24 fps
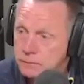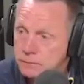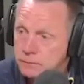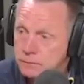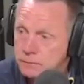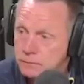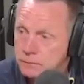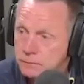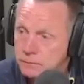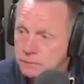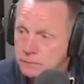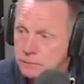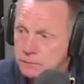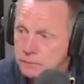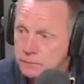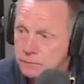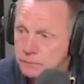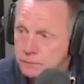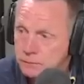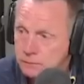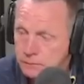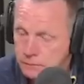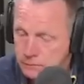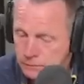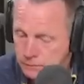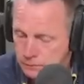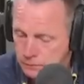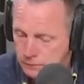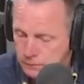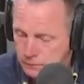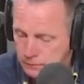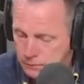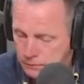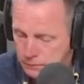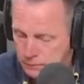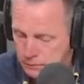
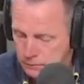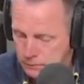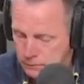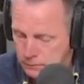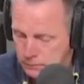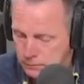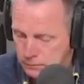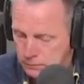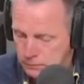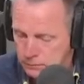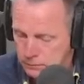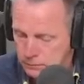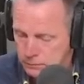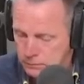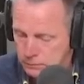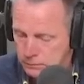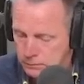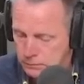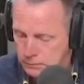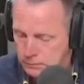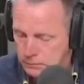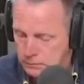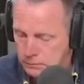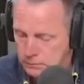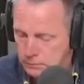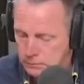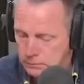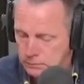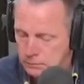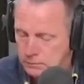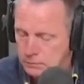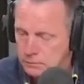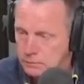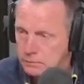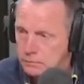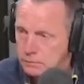
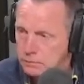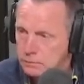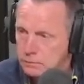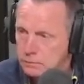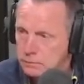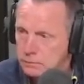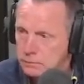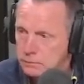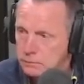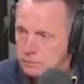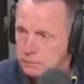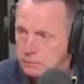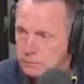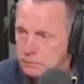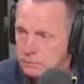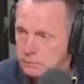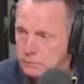No words are spoken by the person on screen.